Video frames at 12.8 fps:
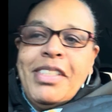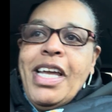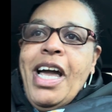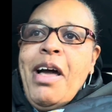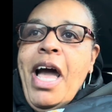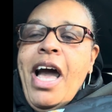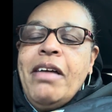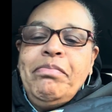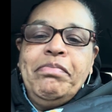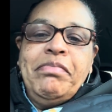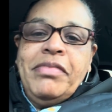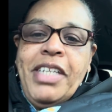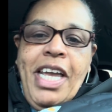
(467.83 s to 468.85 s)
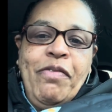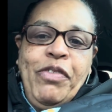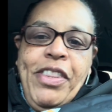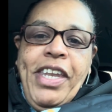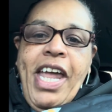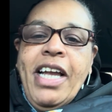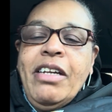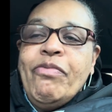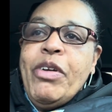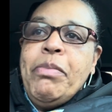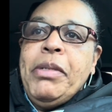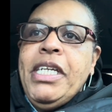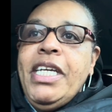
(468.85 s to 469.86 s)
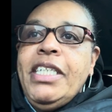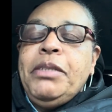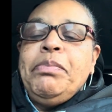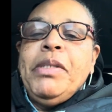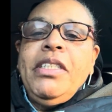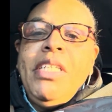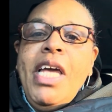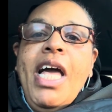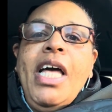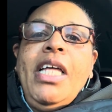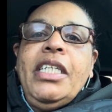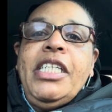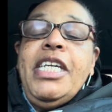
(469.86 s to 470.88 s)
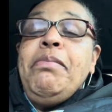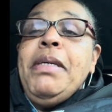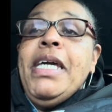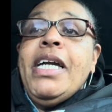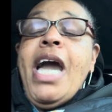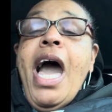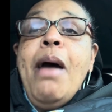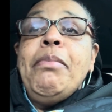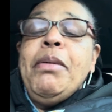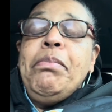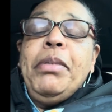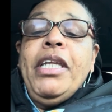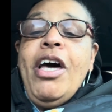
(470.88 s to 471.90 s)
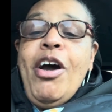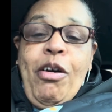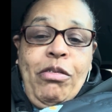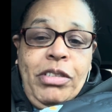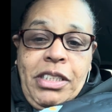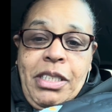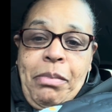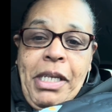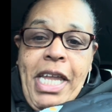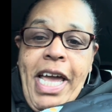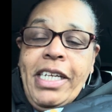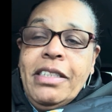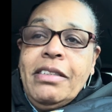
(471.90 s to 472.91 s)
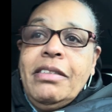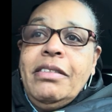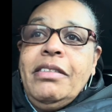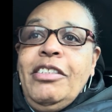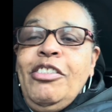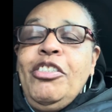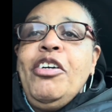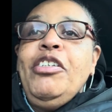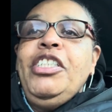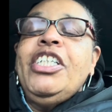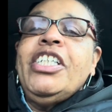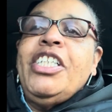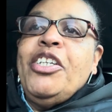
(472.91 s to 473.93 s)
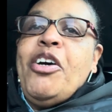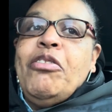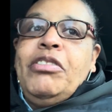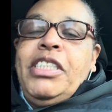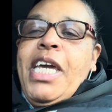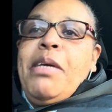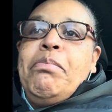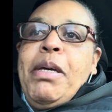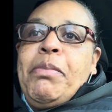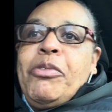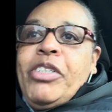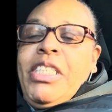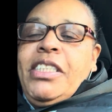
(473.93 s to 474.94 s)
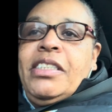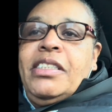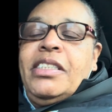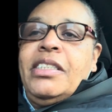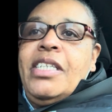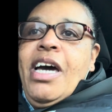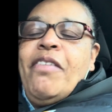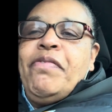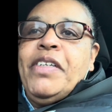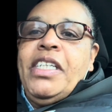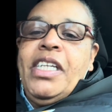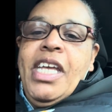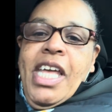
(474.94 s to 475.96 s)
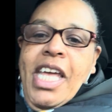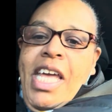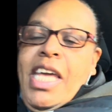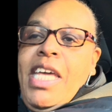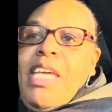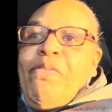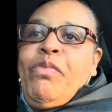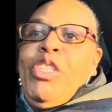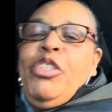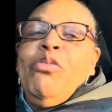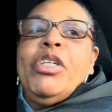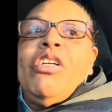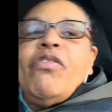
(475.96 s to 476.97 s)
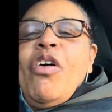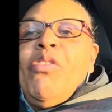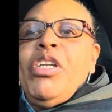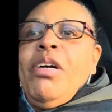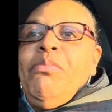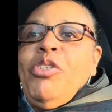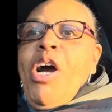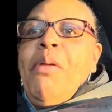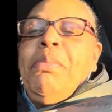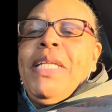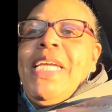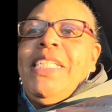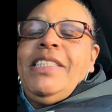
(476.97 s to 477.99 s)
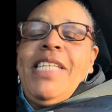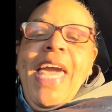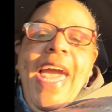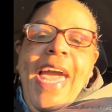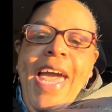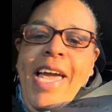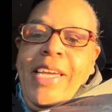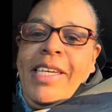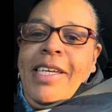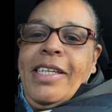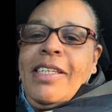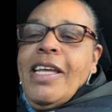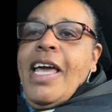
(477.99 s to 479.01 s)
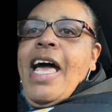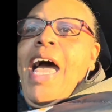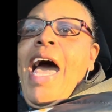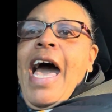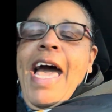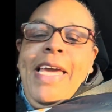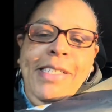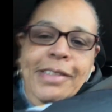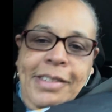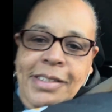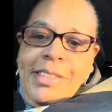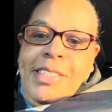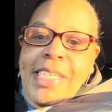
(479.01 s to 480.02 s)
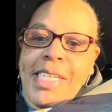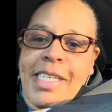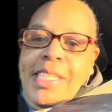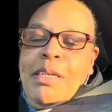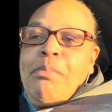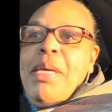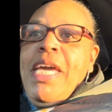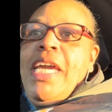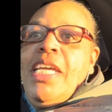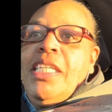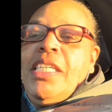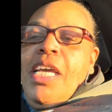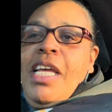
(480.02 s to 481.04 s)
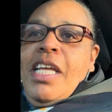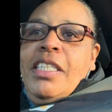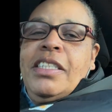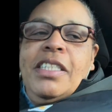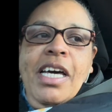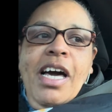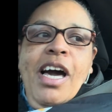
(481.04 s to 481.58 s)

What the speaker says: I'm thankful that I can reminisce. But leave me a comment below, some of, like, you know, your good old day memories and stuff. And if when you were growing up, y'all played tag and hide and seek and made the